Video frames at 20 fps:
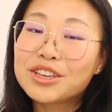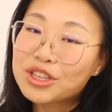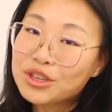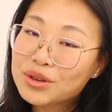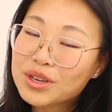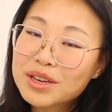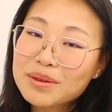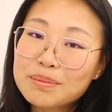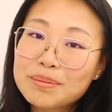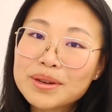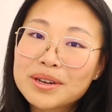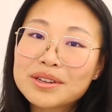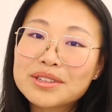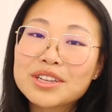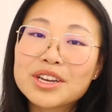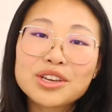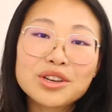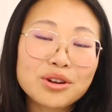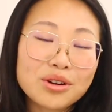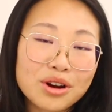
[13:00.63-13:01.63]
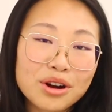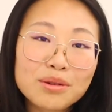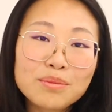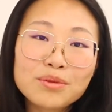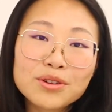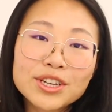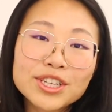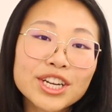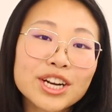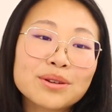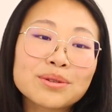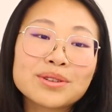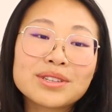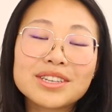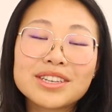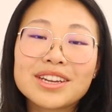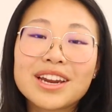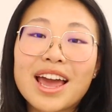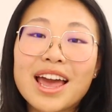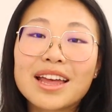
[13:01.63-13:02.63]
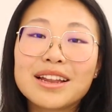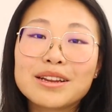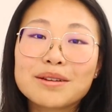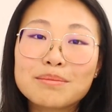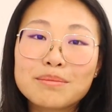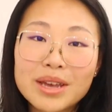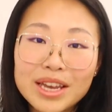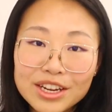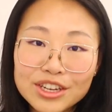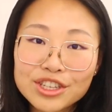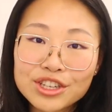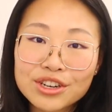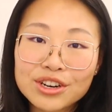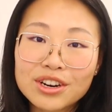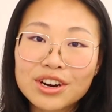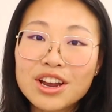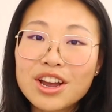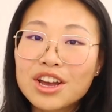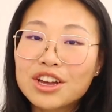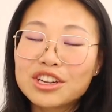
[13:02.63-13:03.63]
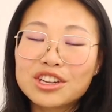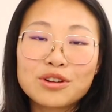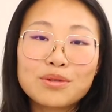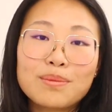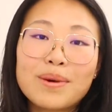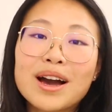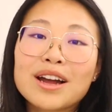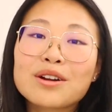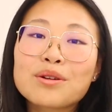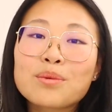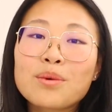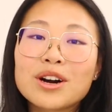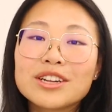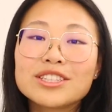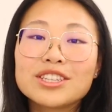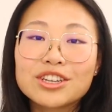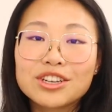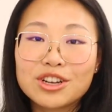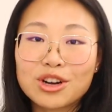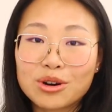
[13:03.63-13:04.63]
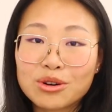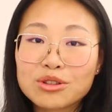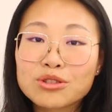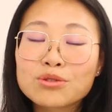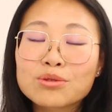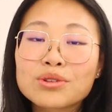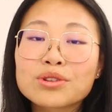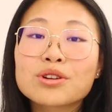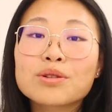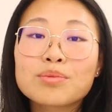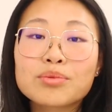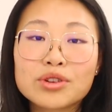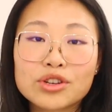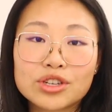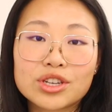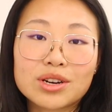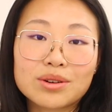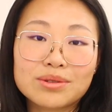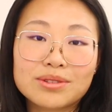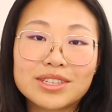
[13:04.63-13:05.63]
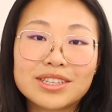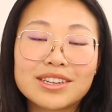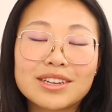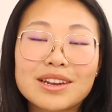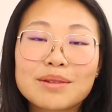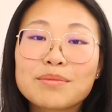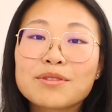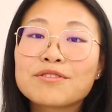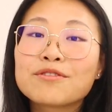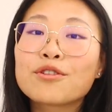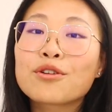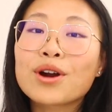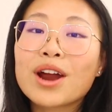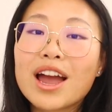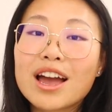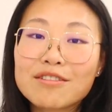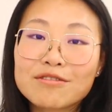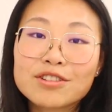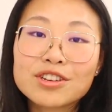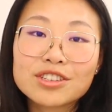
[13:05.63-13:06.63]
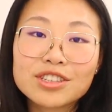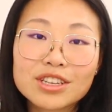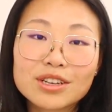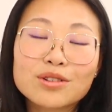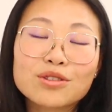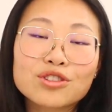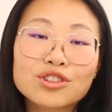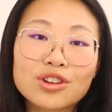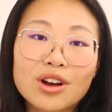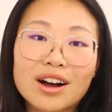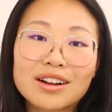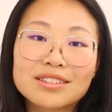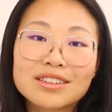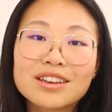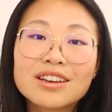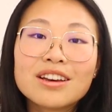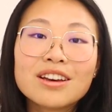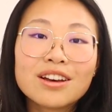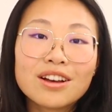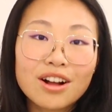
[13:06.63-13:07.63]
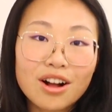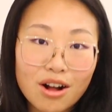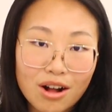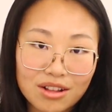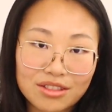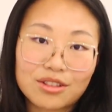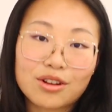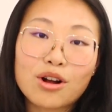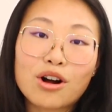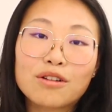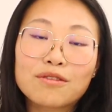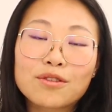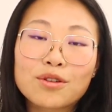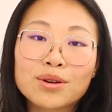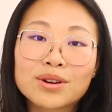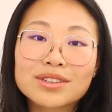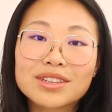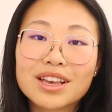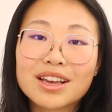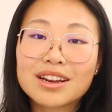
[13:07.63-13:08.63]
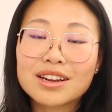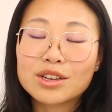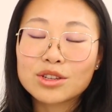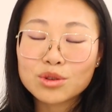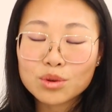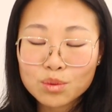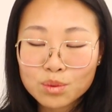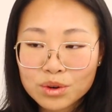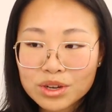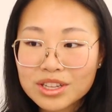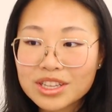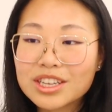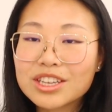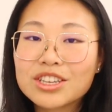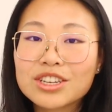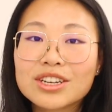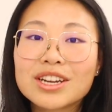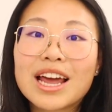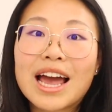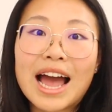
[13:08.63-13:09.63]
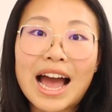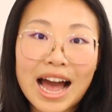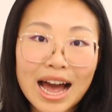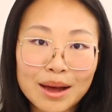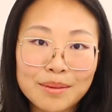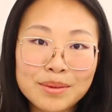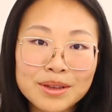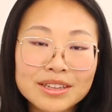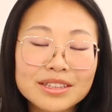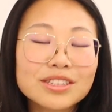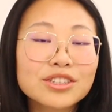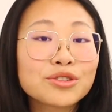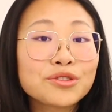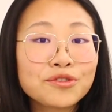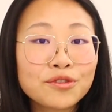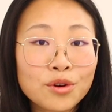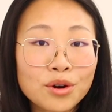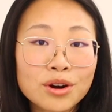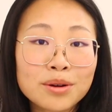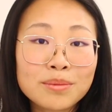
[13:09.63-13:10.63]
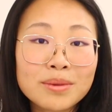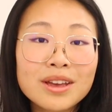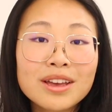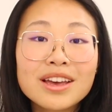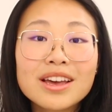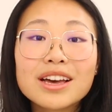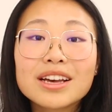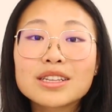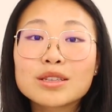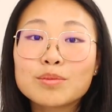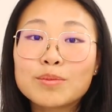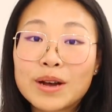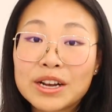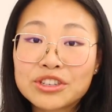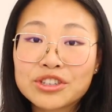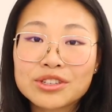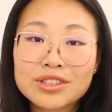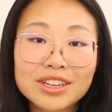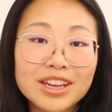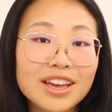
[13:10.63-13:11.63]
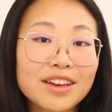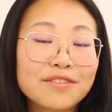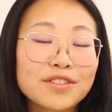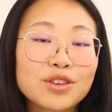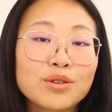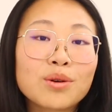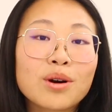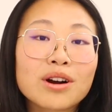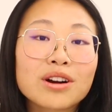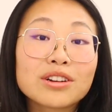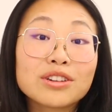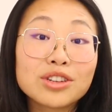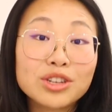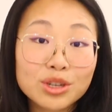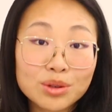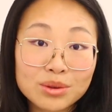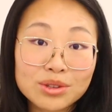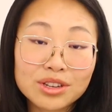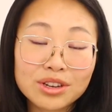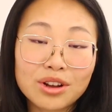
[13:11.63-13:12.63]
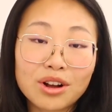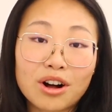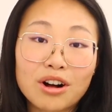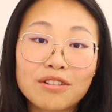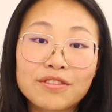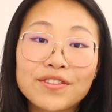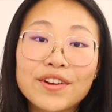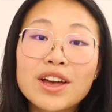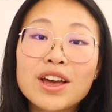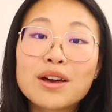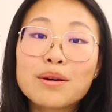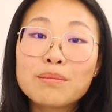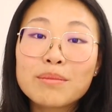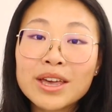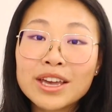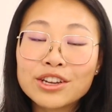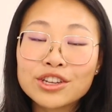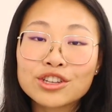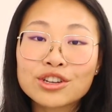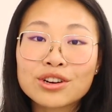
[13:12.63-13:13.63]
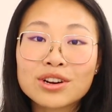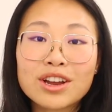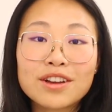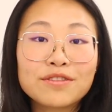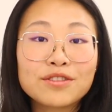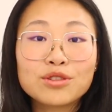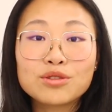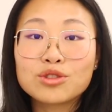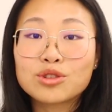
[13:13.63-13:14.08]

you can build your own pre-shot routine and make sure, no matter what, to go through your pre-shot routine before every single shot on the golf course. It is a really good habit to form, especially if you are new to golf. Make sure, if you